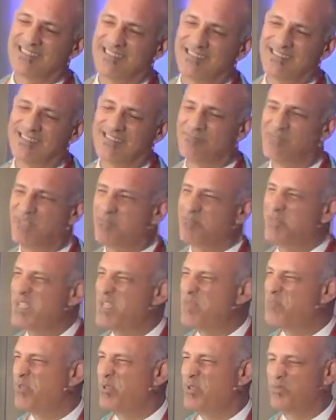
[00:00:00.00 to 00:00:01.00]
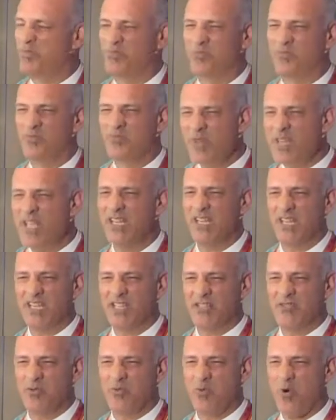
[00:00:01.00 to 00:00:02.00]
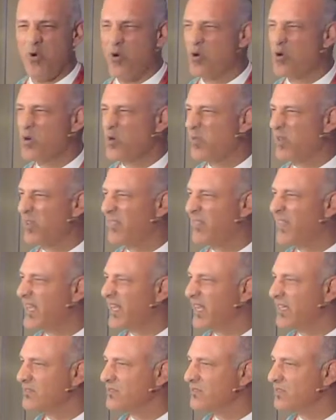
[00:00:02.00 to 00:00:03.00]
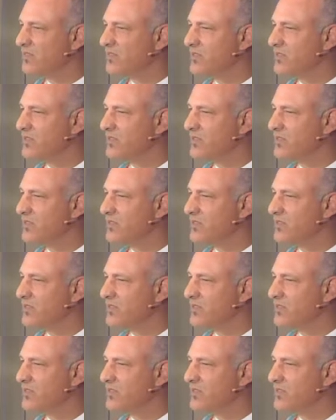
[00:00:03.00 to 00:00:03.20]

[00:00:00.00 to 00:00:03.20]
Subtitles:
"But people really do horrible things."